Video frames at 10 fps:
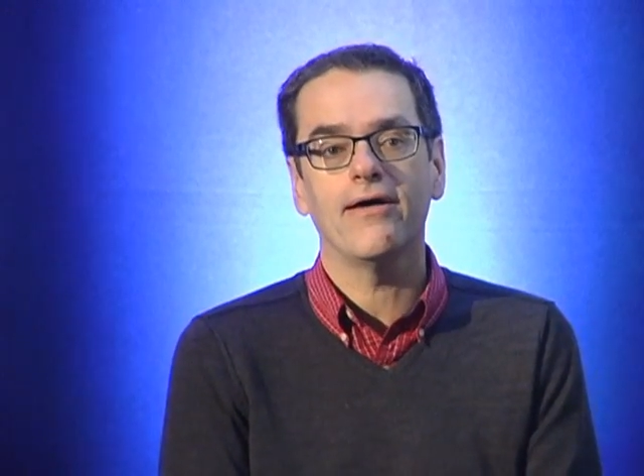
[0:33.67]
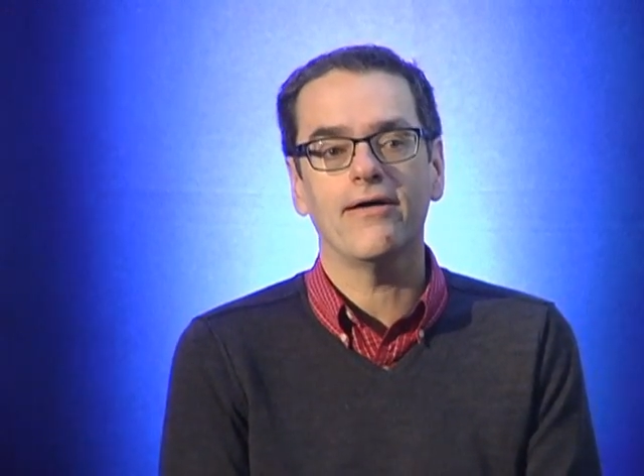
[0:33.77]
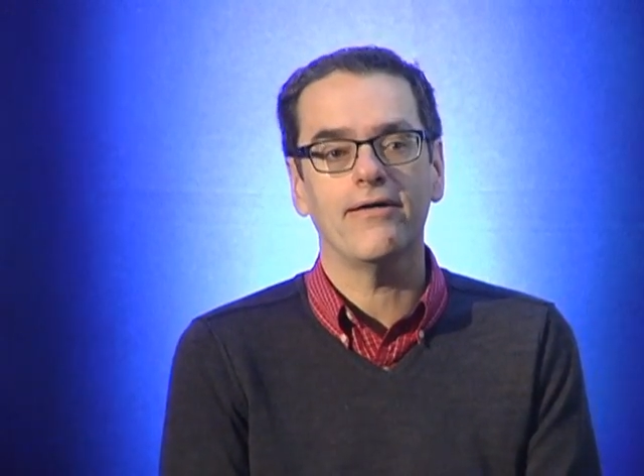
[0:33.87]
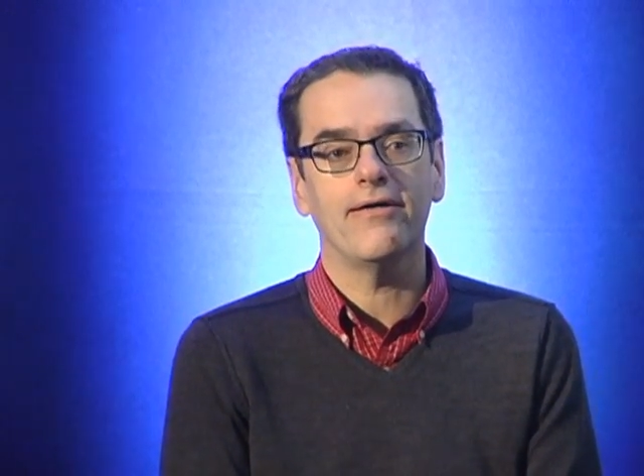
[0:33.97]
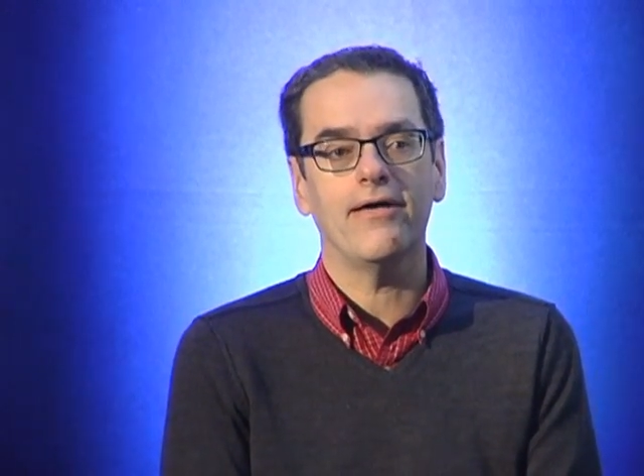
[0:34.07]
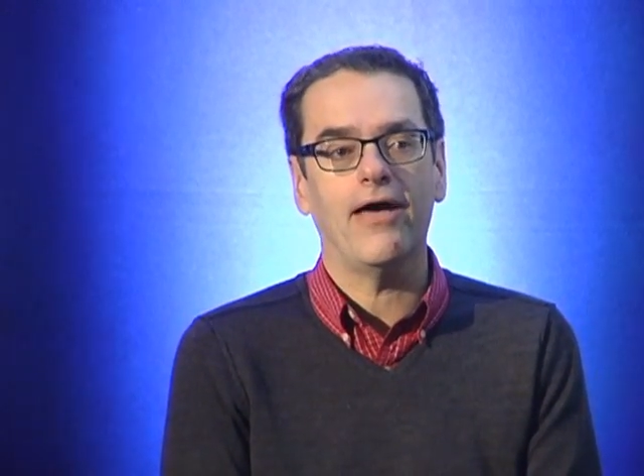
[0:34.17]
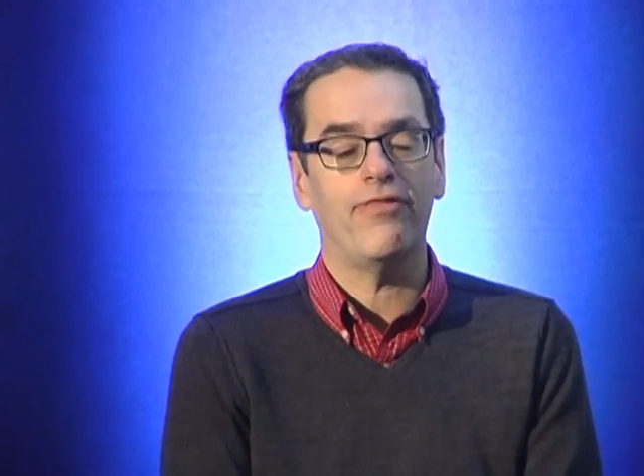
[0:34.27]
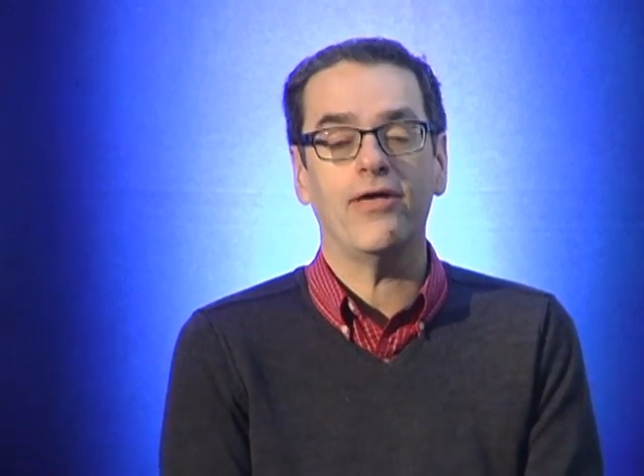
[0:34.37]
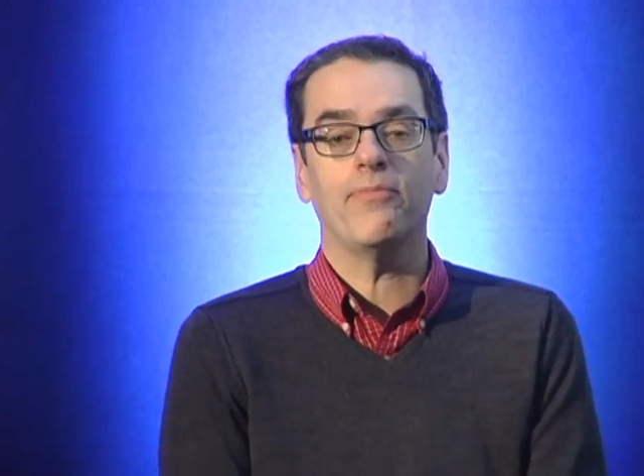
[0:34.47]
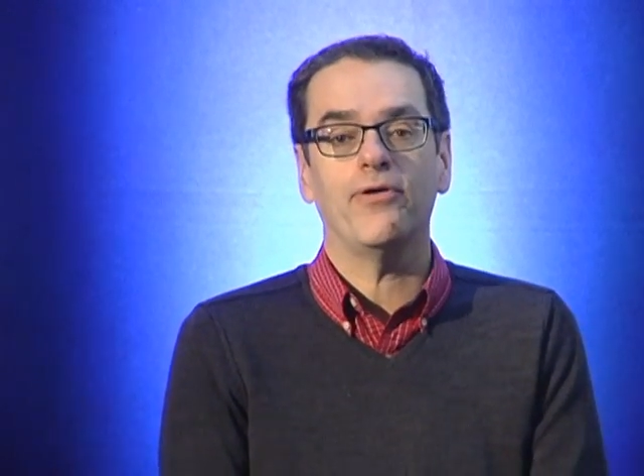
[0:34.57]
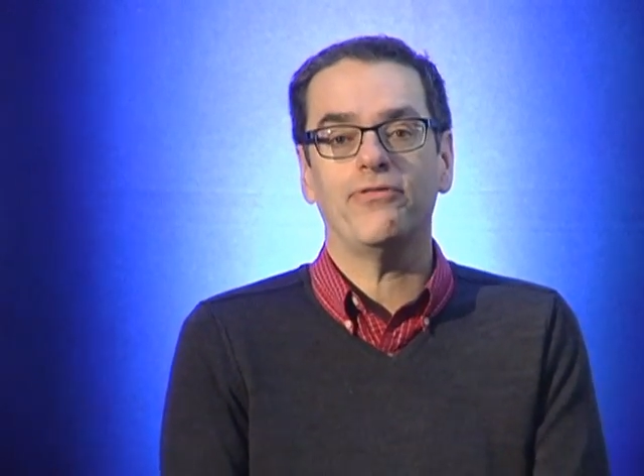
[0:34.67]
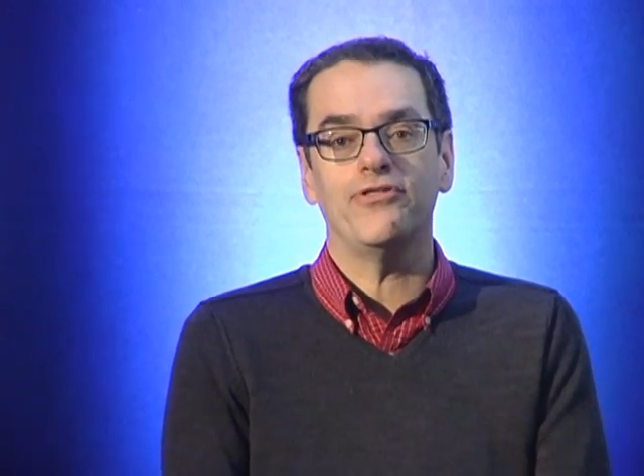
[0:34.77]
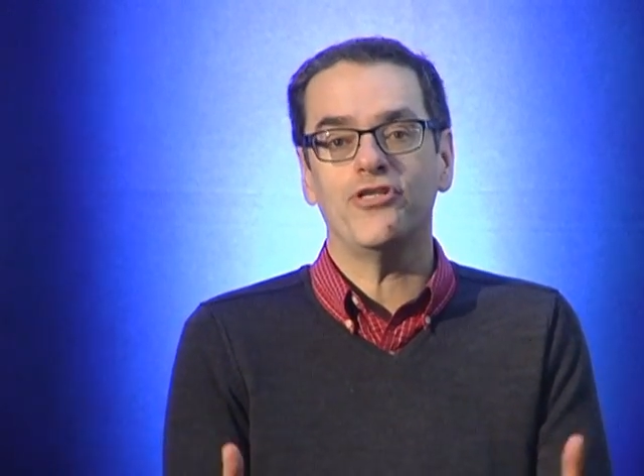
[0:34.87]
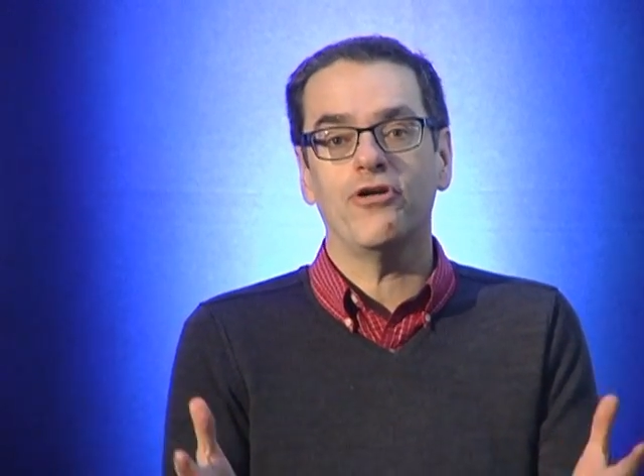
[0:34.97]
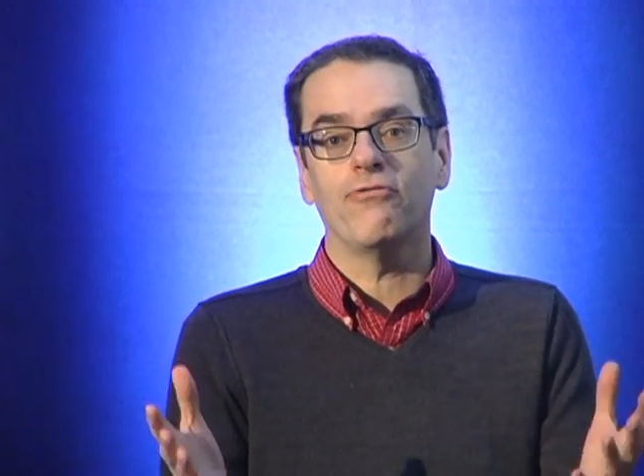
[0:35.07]
Uh, I think about the
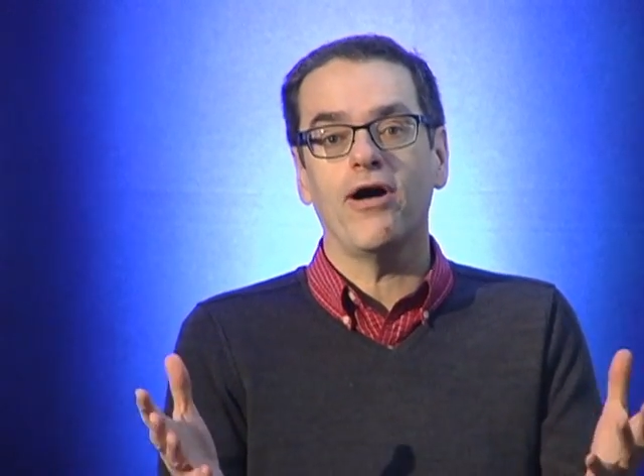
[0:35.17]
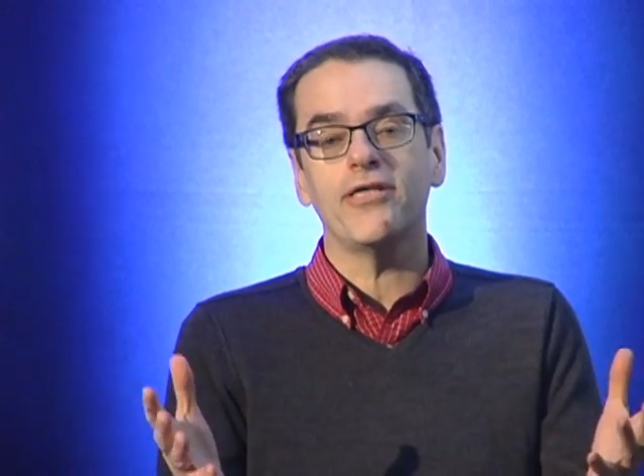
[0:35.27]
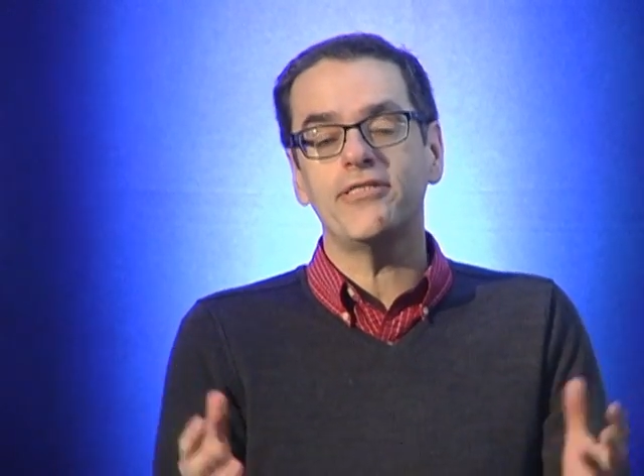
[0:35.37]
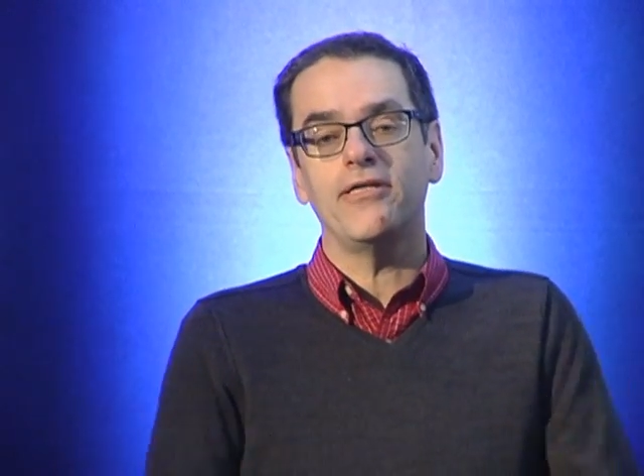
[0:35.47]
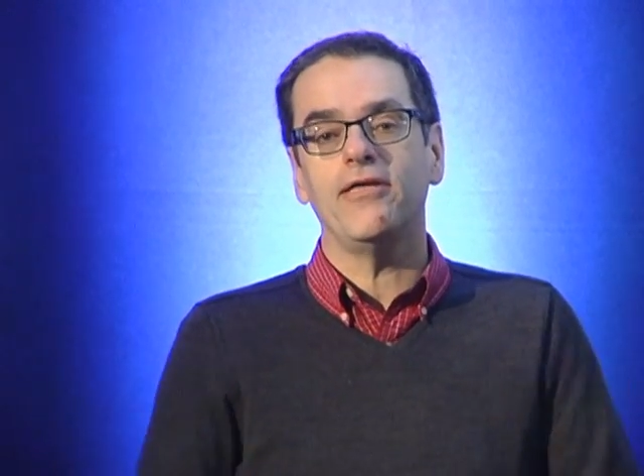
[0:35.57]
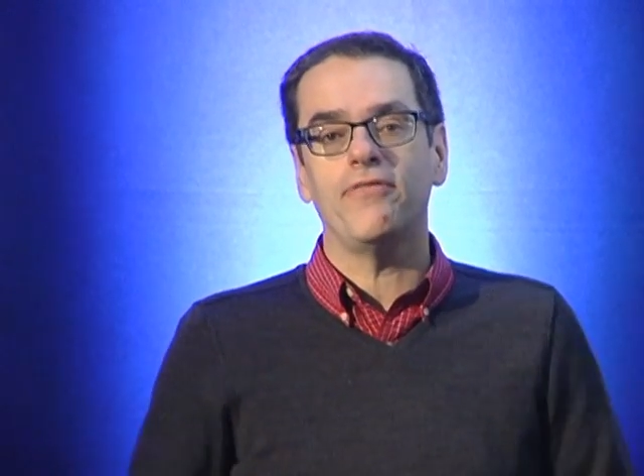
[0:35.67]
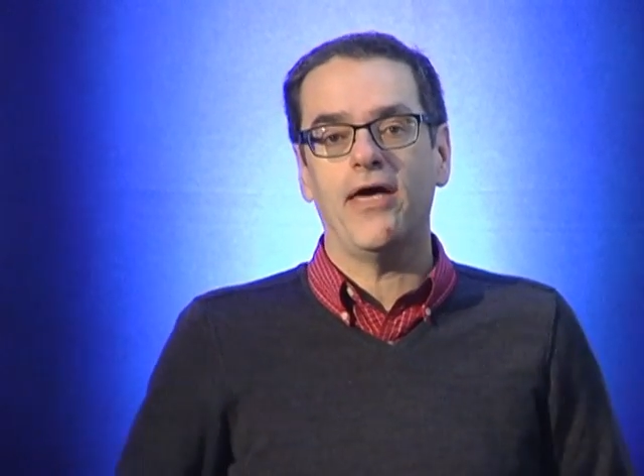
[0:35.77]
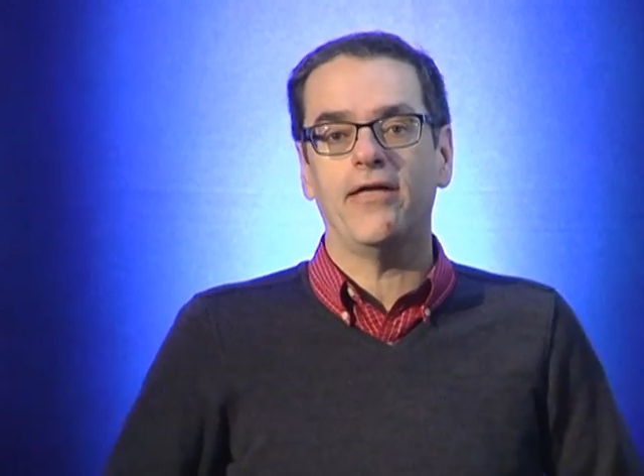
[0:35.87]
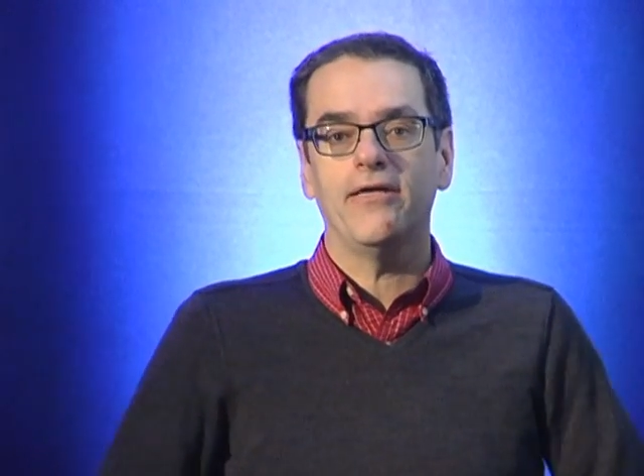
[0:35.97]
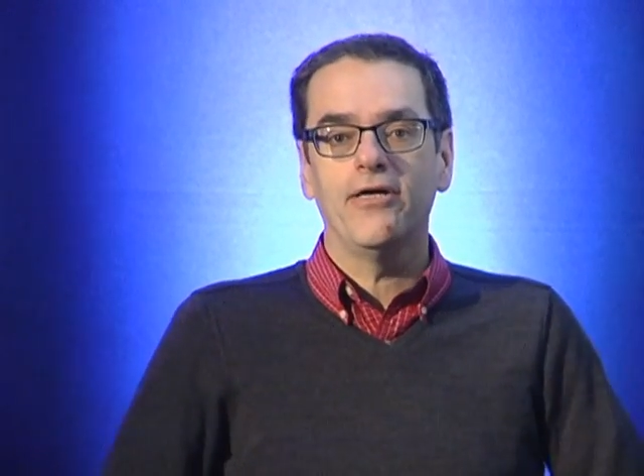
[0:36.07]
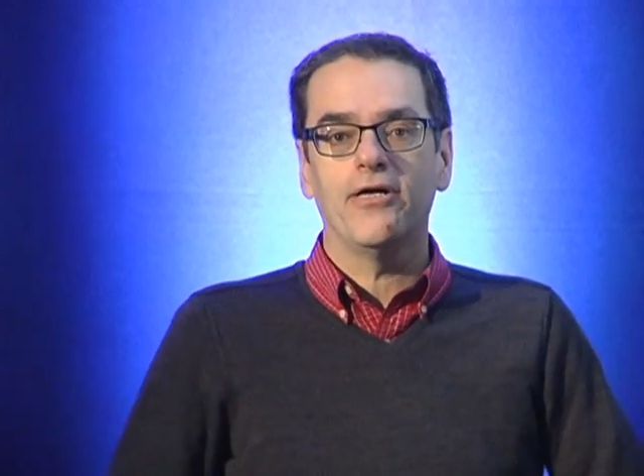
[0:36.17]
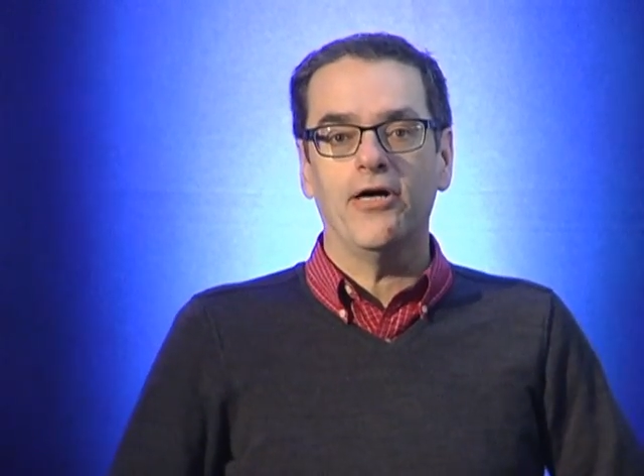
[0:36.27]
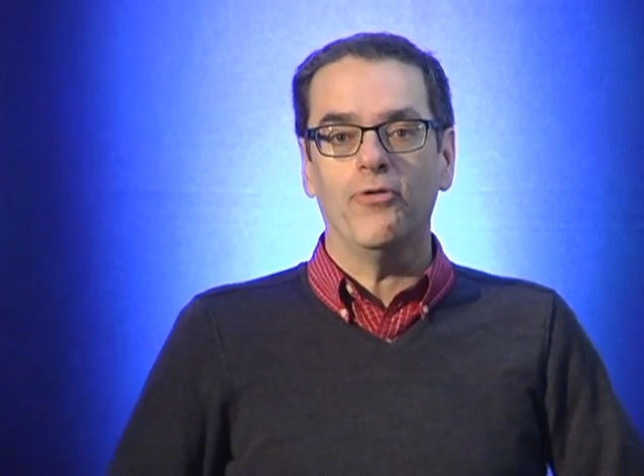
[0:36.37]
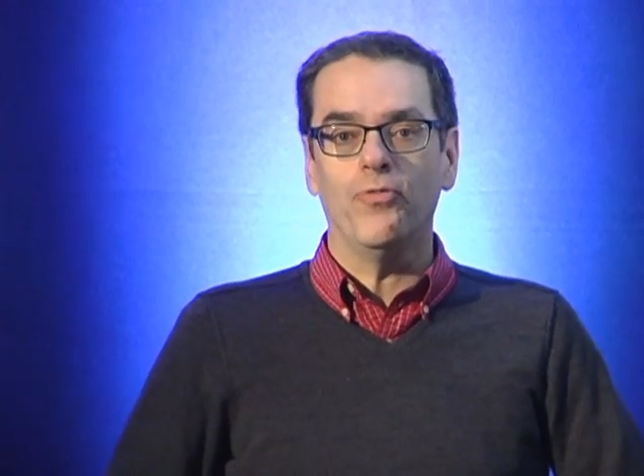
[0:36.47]
generosity that uh,